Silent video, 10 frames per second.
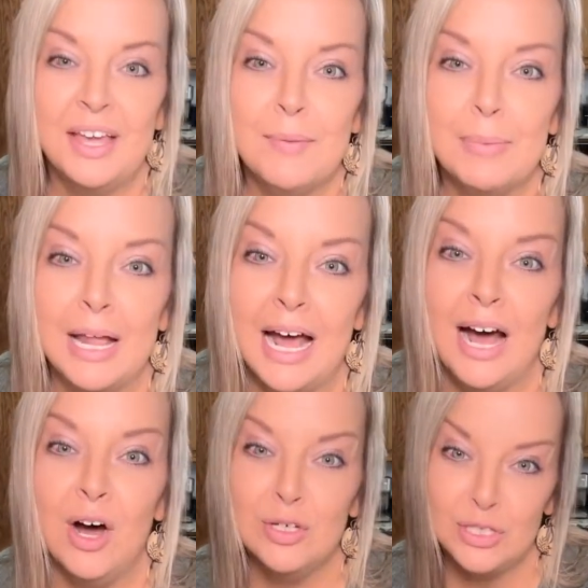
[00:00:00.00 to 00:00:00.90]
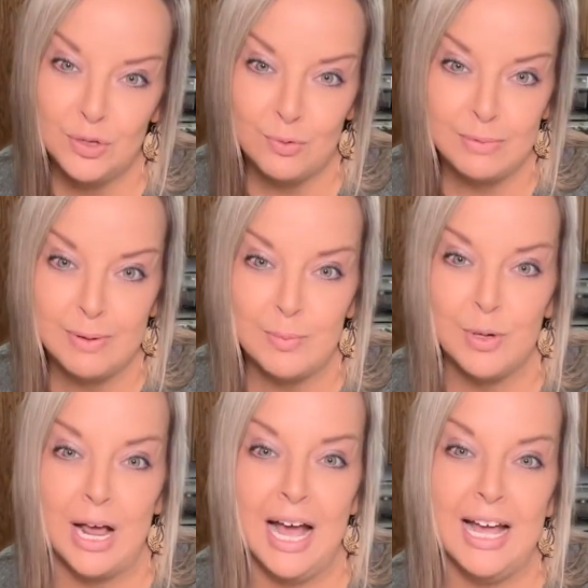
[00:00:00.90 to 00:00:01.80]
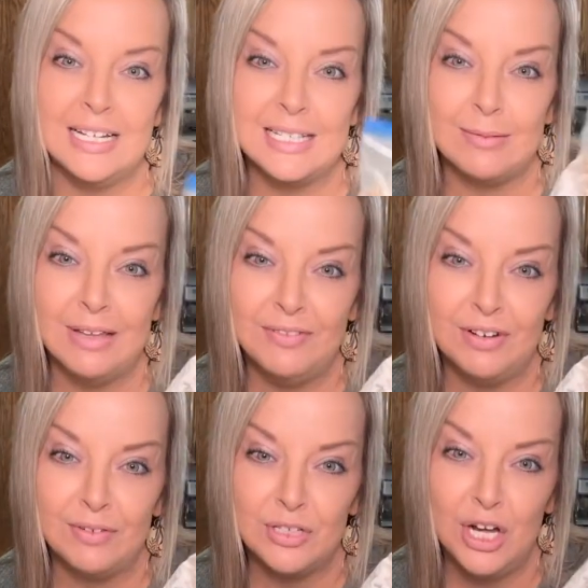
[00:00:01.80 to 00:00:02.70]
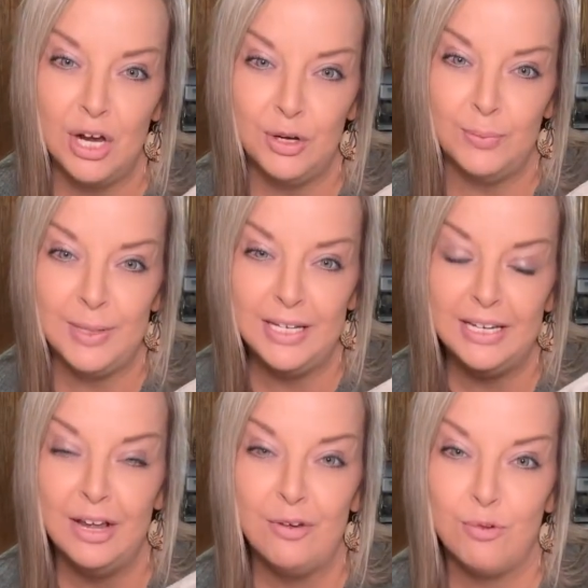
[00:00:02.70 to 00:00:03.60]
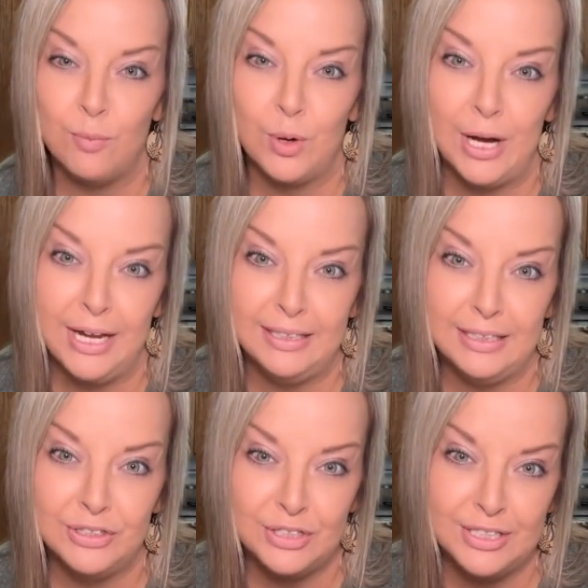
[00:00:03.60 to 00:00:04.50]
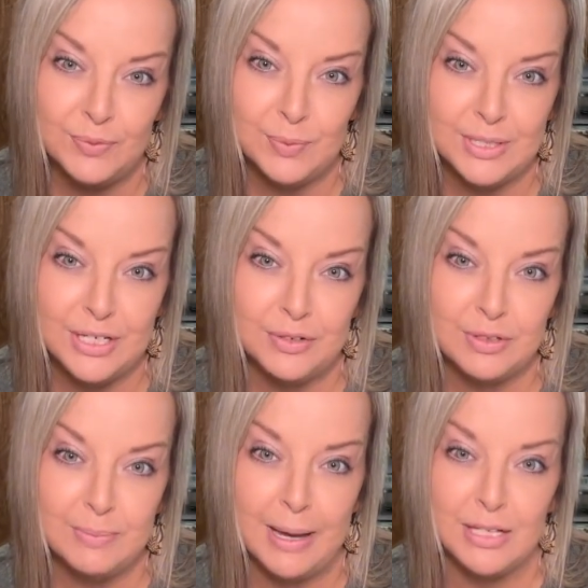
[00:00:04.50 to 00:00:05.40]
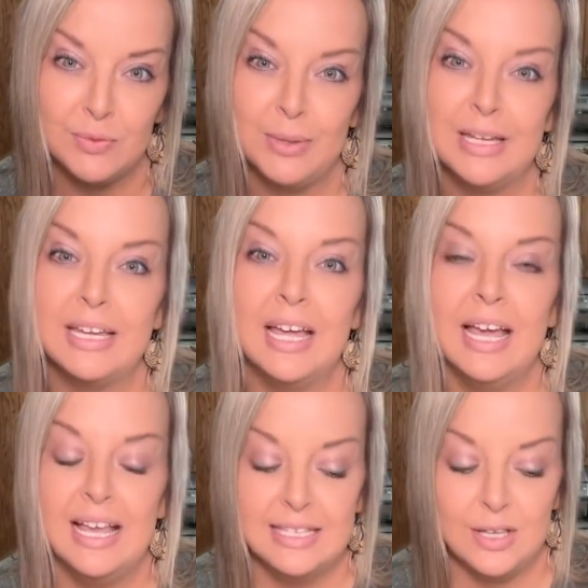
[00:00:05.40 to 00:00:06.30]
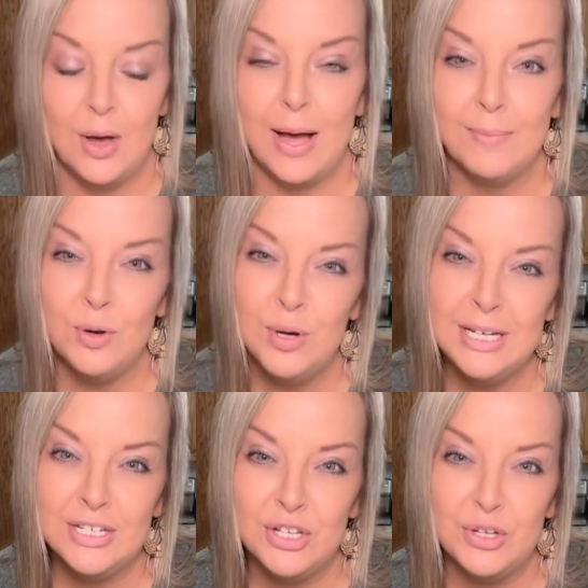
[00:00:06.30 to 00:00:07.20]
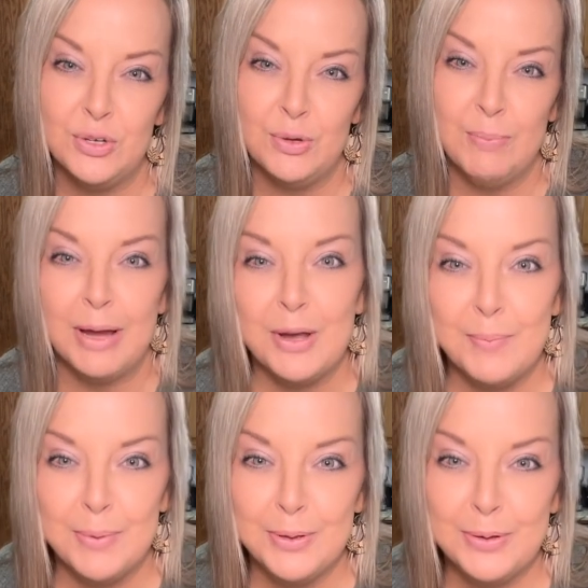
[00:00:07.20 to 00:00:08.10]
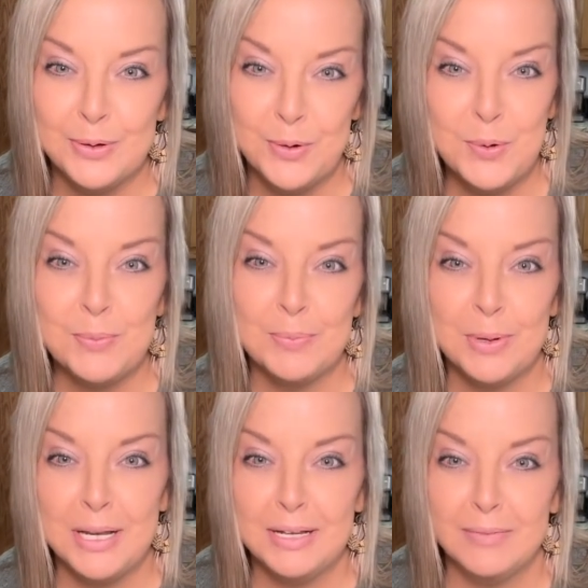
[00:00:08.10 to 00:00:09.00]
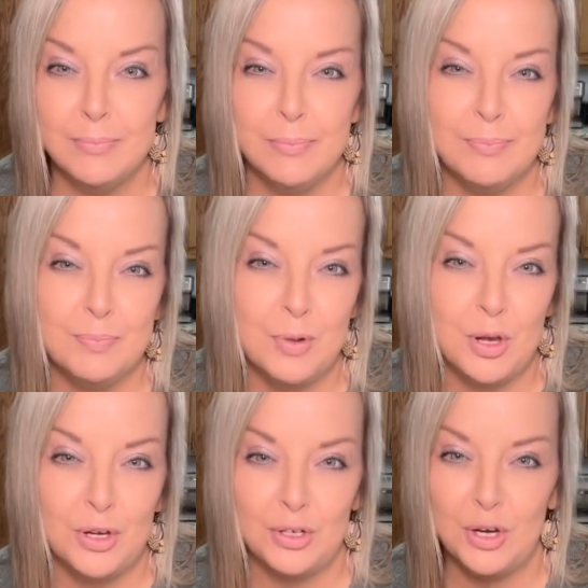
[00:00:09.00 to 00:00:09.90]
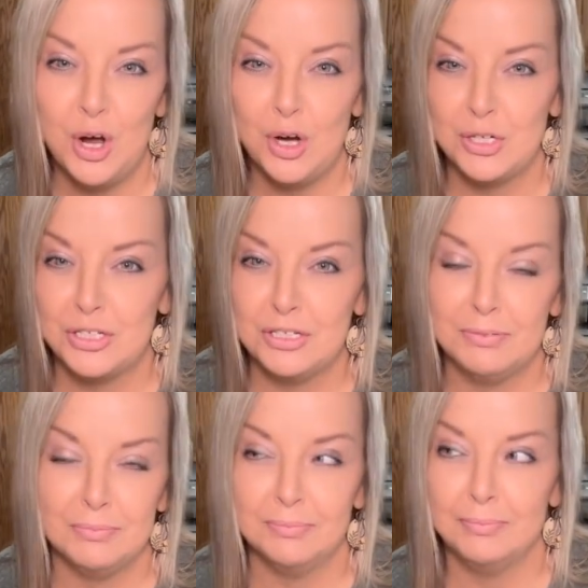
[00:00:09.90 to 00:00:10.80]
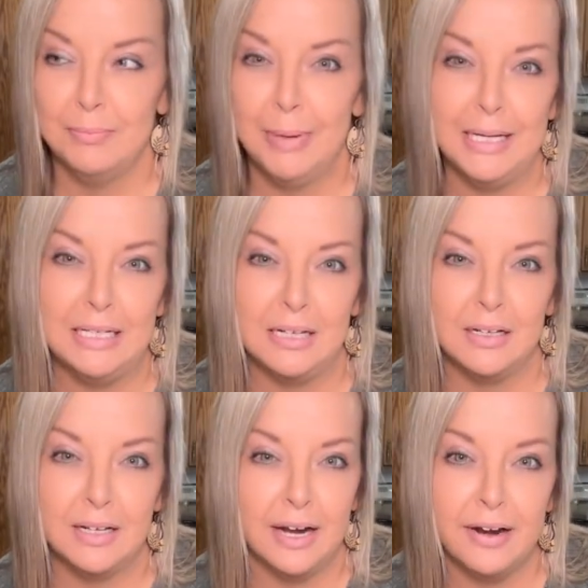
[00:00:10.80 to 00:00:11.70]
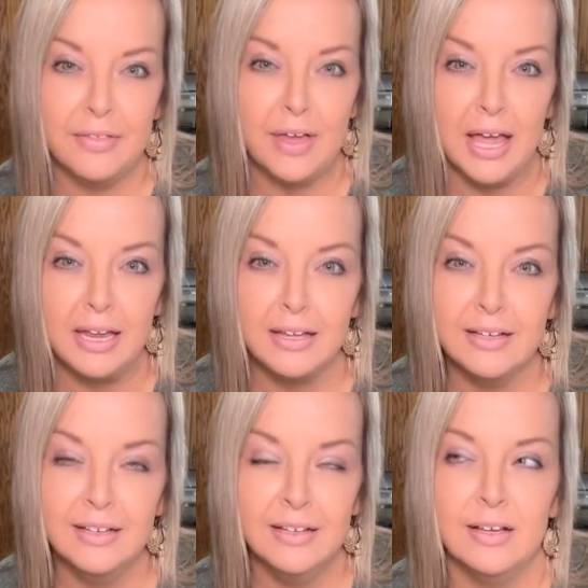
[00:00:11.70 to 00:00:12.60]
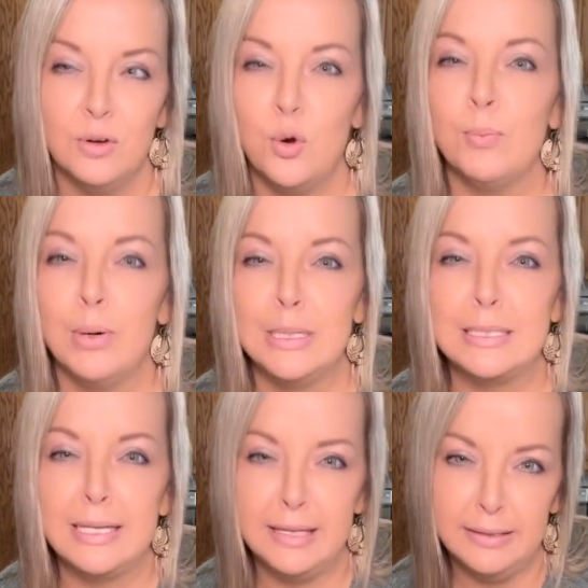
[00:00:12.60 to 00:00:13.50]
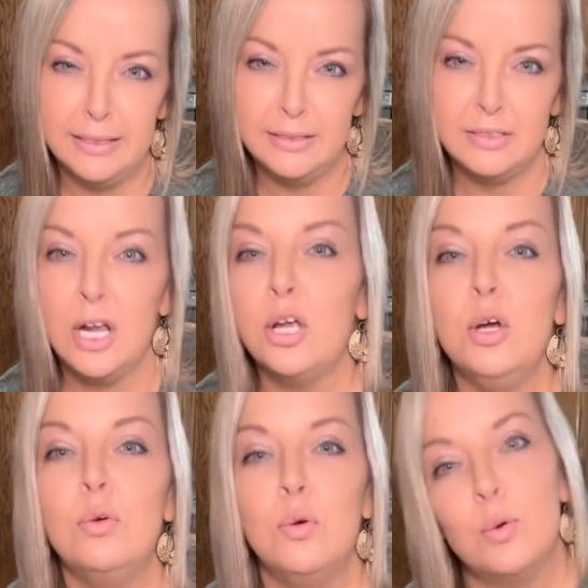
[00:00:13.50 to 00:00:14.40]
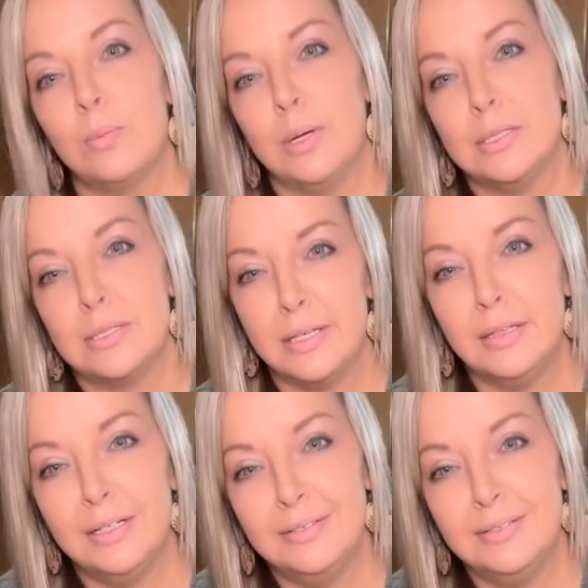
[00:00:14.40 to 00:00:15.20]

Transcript: But I also remembered I had some leftover taco meat from where Haley and Kristen was here this past week. So I'm going to make up a little cornbread concoction bake kind of thing. Cornbread skillet. Taco cornbread skillet.